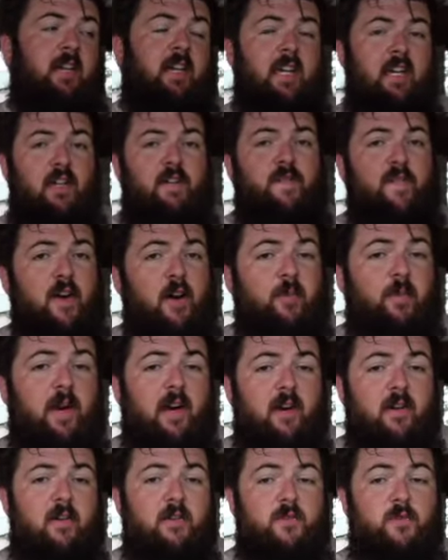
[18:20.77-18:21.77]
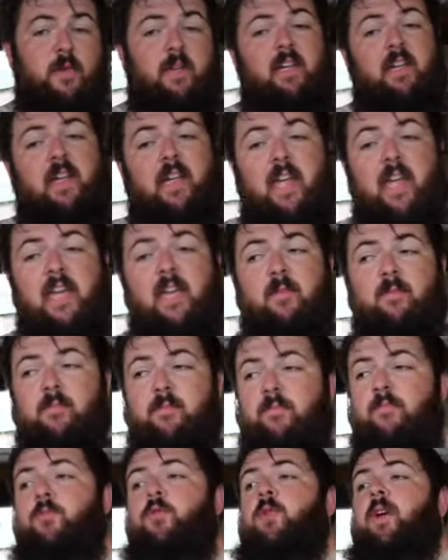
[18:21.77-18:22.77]
Any fur bearers we can keep
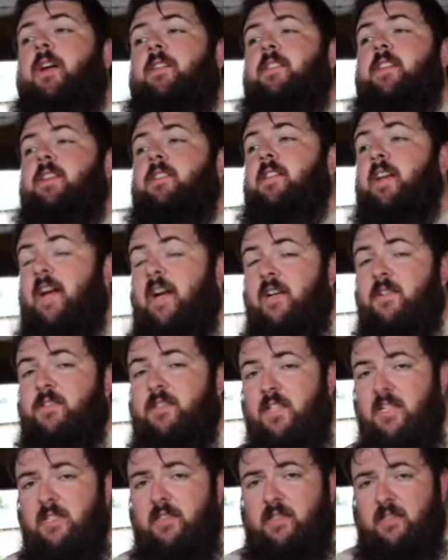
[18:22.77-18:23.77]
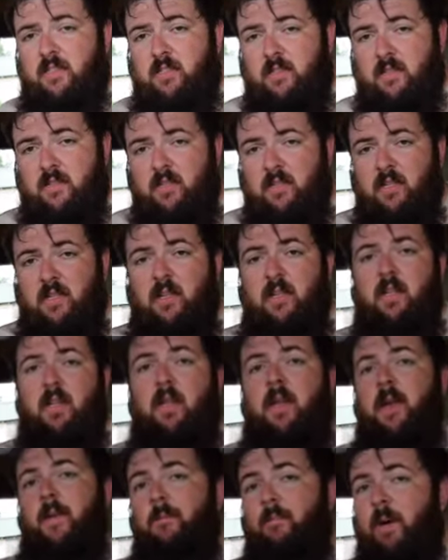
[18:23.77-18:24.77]
throughout the entire season.
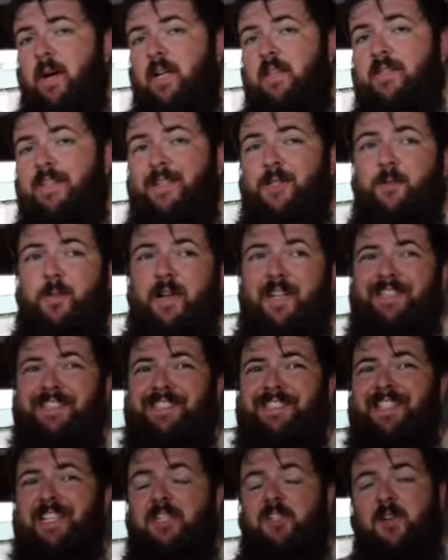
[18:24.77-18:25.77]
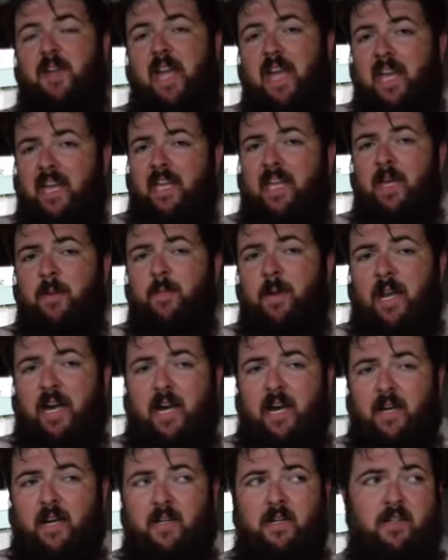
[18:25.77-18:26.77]
But there's places that you can't keep an
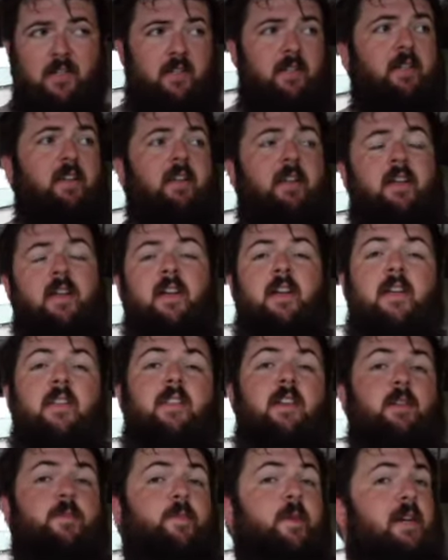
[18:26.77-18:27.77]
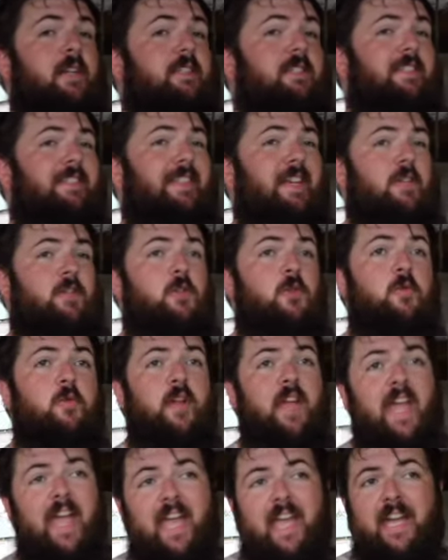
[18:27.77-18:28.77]
otter. There's places that you
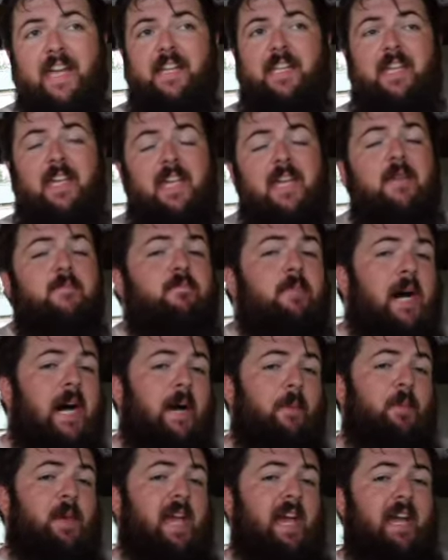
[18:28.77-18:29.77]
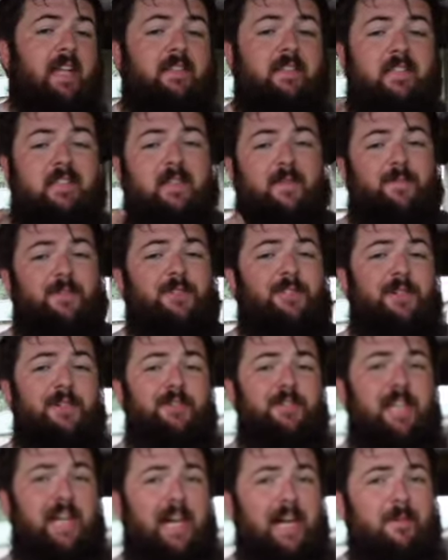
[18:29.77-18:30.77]
can't keep bobcats except for
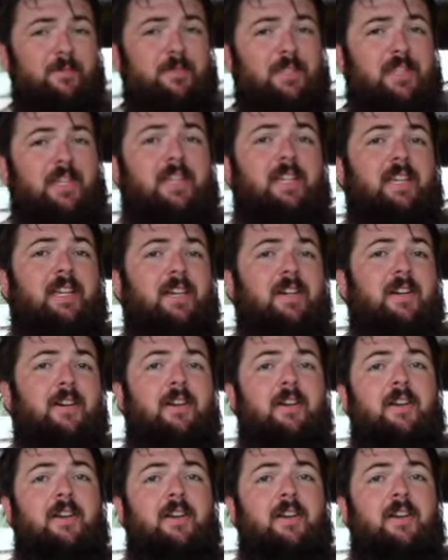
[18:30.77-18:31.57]
certain times of the year.